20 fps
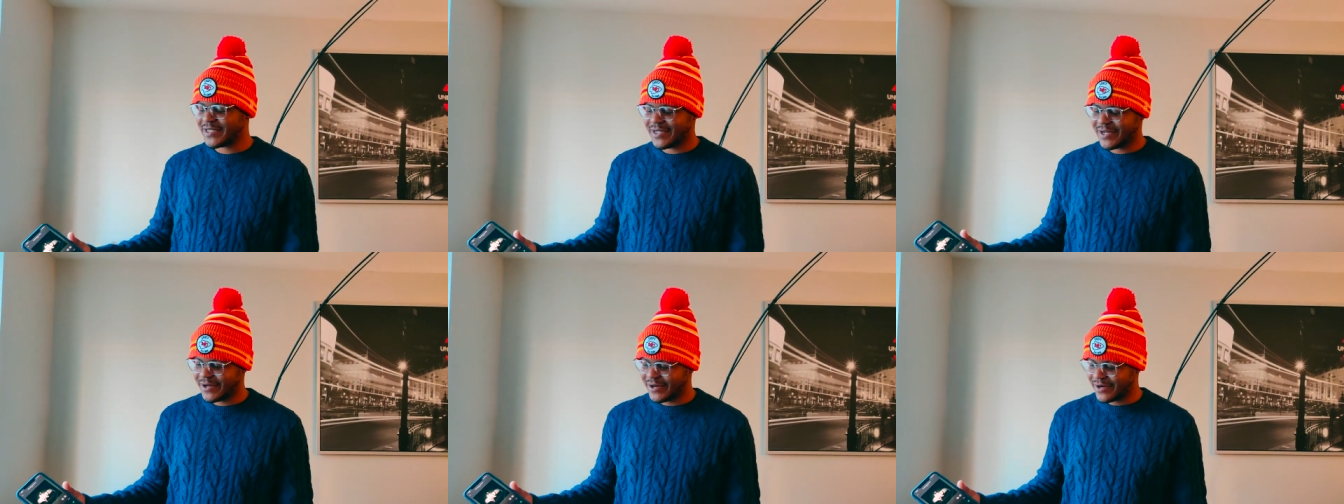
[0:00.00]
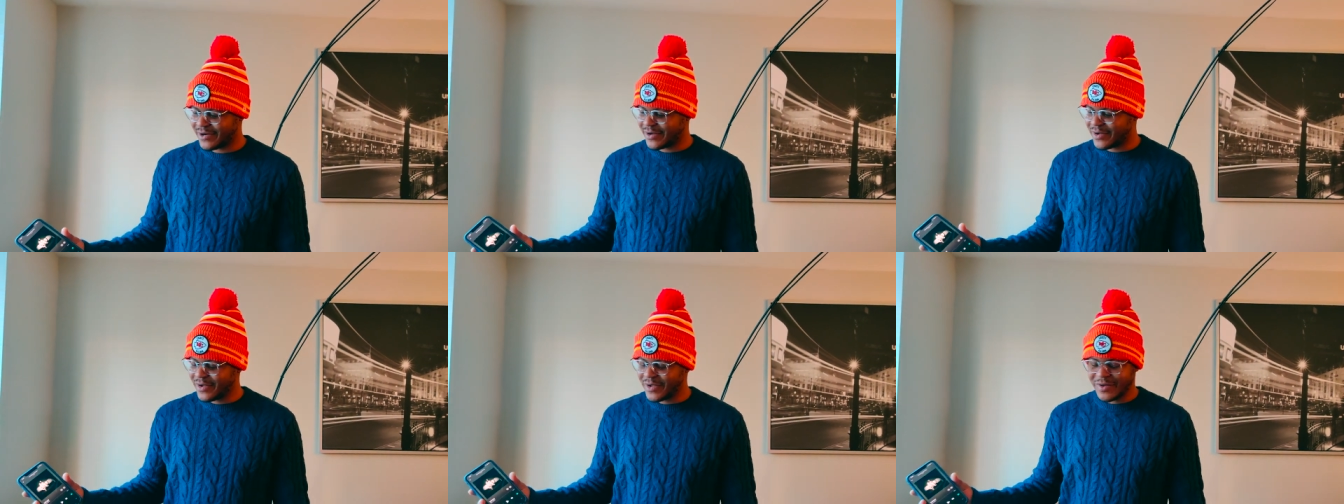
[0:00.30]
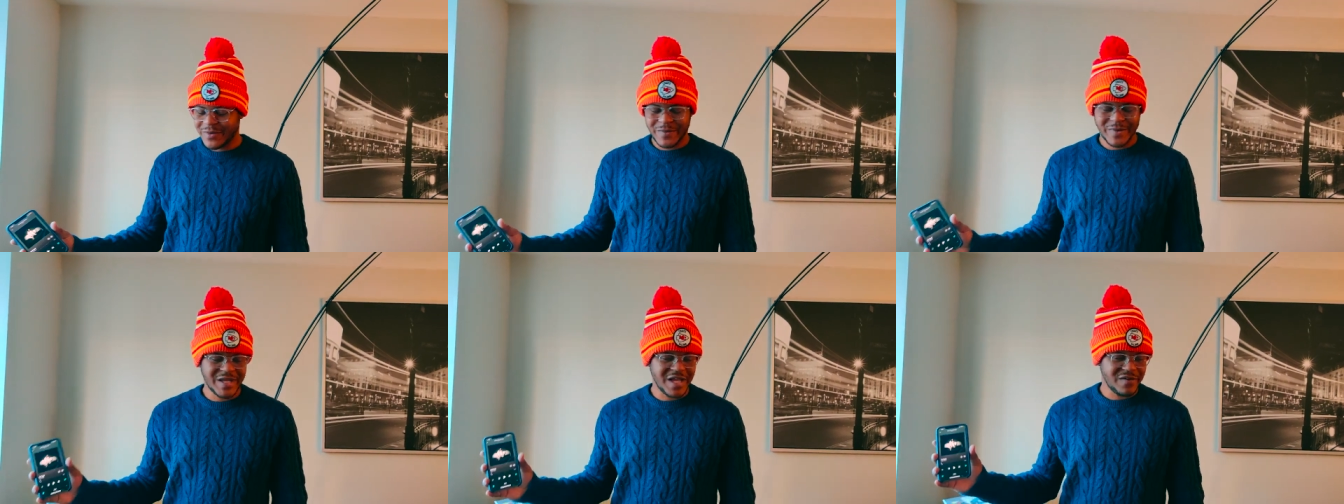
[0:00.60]
here.
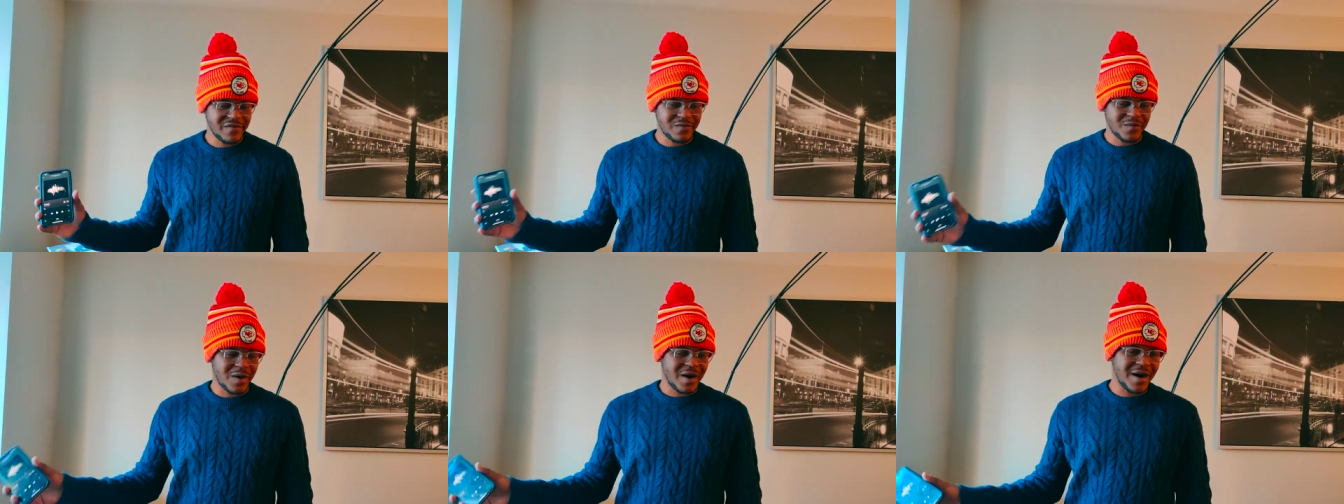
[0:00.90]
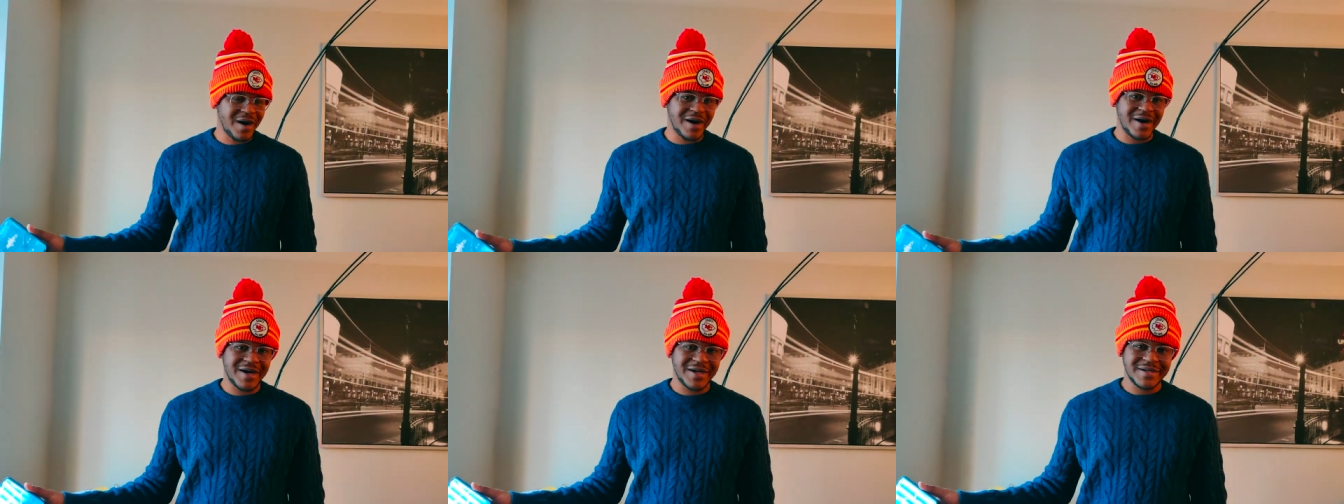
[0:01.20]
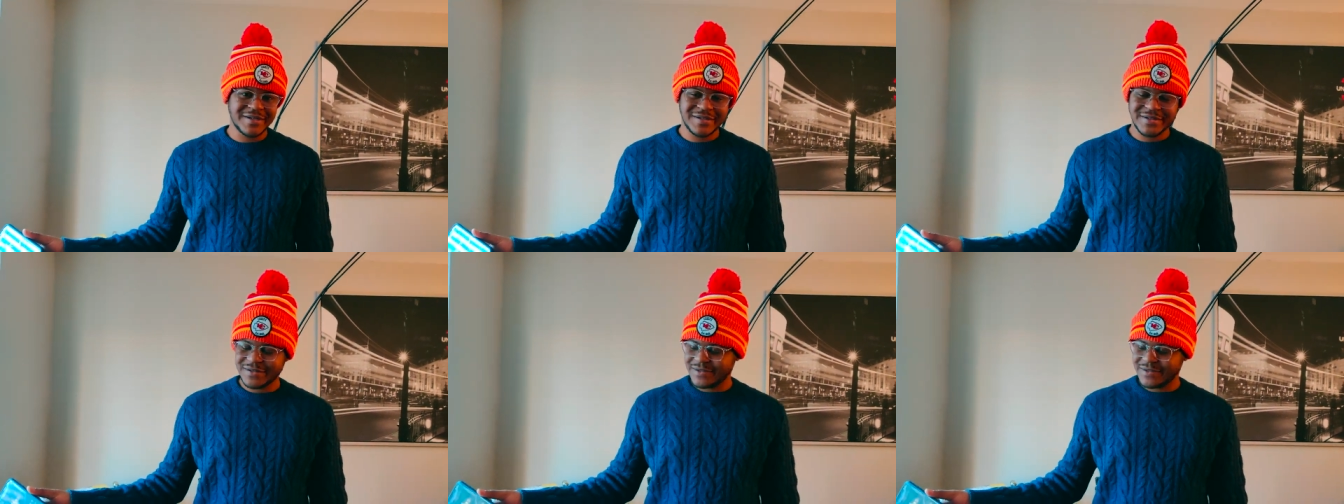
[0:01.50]
We have Juan,